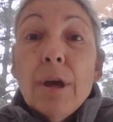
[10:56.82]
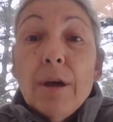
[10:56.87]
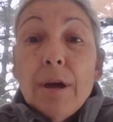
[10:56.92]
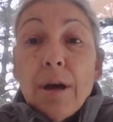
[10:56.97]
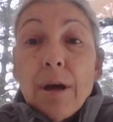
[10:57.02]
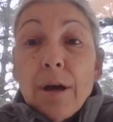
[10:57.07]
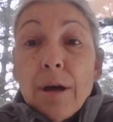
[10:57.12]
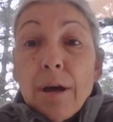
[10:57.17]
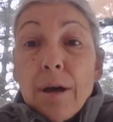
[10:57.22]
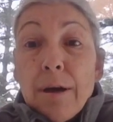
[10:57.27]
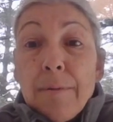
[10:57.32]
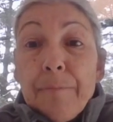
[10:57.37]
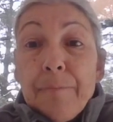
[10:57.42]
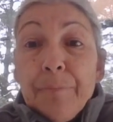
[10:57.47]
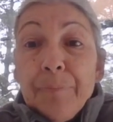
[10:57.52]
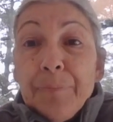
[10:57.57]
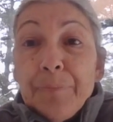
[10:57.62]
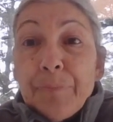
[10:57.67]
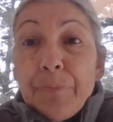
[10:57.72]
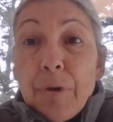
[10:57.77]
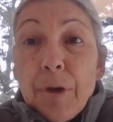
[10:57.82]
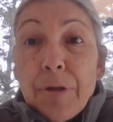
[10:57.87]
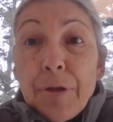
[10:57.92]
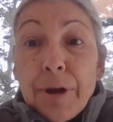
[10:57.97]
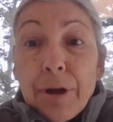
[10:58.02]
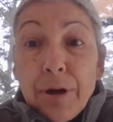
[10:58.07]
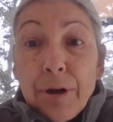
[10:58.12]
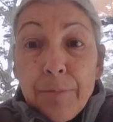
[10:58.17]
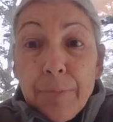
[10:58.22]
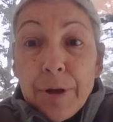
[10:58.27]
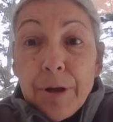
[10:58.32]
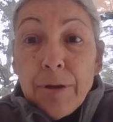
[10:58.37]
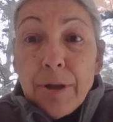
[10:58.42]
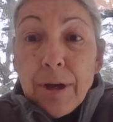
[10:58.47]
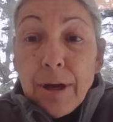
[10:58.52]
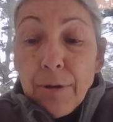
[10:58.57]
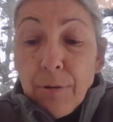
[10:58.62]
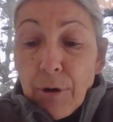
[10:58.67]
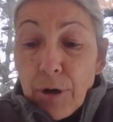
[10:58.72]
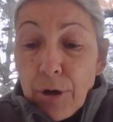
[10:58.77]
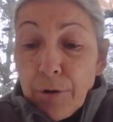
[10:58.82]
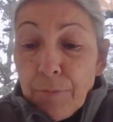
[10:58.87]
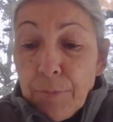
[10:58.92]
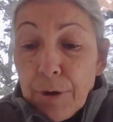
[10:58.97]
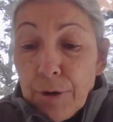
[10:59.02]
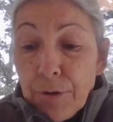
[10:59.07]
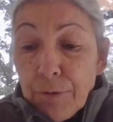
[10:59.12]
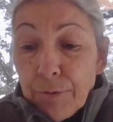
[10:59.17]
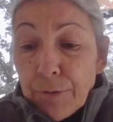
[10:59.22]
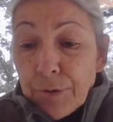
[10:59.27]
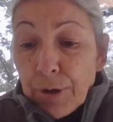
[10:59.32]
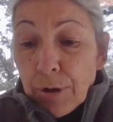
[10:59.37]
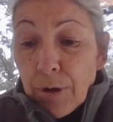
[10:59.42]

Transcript: um, therapy that could be used